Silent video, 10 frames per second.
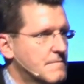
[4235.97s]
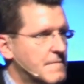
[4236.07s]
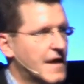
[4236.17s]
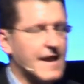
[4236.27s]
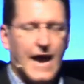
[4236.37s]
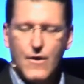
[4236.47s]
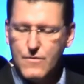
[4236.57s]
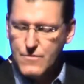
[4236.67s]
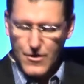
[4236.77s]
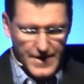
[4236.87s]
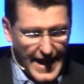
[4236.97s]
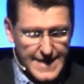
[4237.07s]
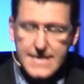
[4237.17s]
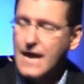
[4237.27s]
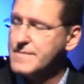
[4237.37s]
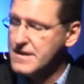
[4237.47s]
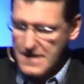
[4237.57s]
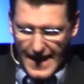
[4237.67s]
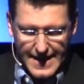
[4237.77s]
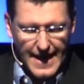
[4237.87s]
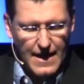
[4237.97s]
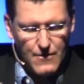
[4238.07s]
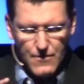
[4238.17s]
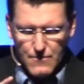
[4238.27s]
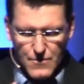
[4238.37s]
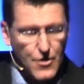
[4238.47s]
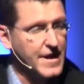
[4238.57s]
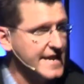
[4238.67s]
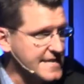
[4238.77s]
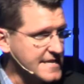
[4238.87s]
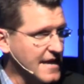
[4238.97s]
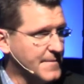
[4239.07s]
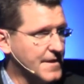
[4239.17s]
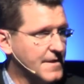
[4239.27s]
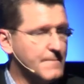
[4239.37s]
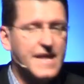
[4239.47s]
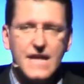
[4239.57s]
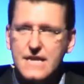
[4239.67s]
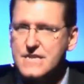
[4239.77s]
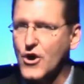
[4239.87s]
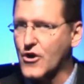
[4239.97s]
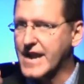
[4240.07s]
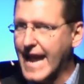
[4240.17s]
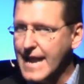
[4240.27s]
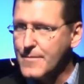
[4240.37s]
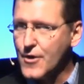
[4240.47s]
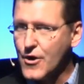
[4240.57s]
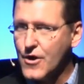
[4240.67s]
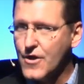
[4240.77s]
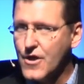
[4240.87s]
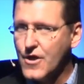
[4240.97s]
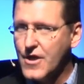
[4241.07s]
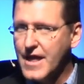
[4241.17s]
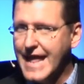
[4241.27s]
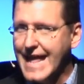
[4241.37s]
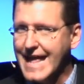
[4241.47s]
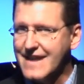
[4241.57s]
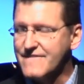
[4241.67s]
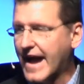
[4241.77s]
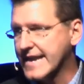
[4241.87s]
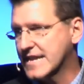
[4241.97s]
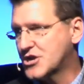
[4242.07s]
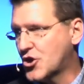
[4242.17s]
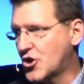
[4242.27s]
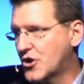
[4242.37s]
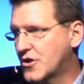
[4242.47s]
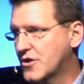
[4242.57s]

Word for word: And now her dad's coming, and now her niece is coming because her neighbor invited her.